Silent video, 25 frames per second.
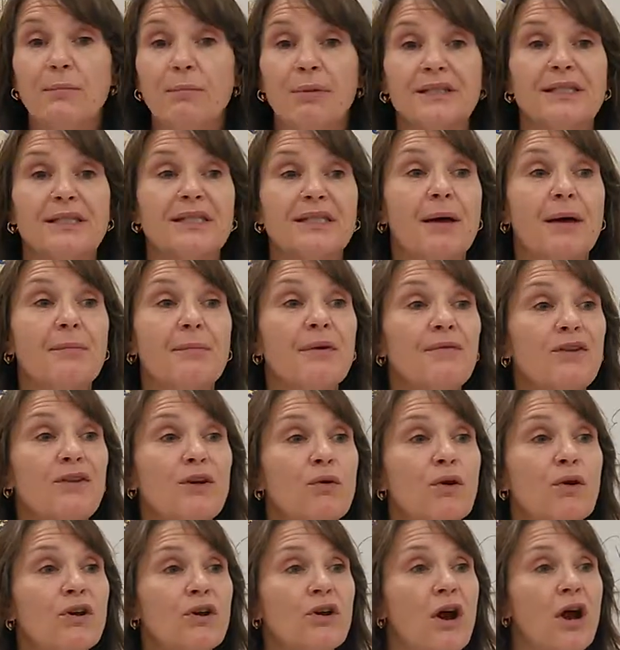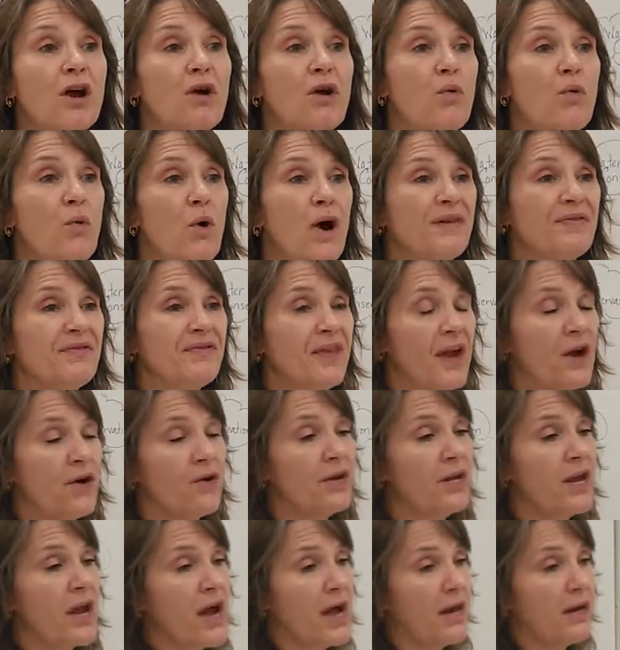but some of you are not quite
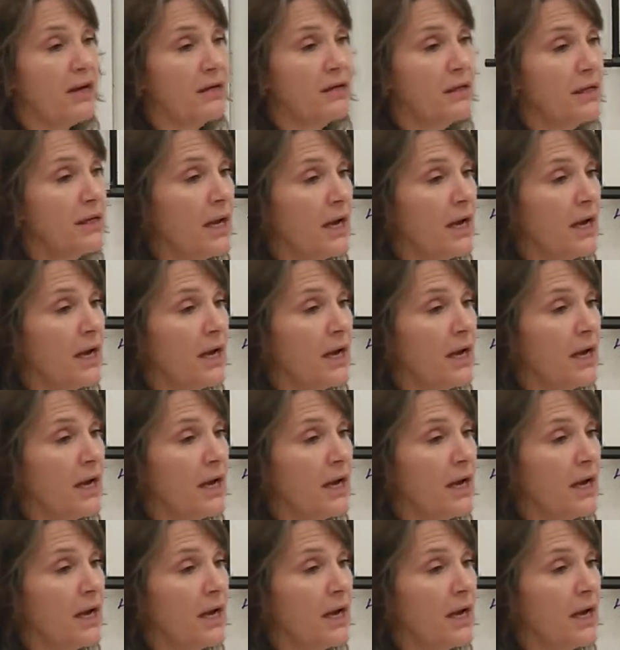there yet.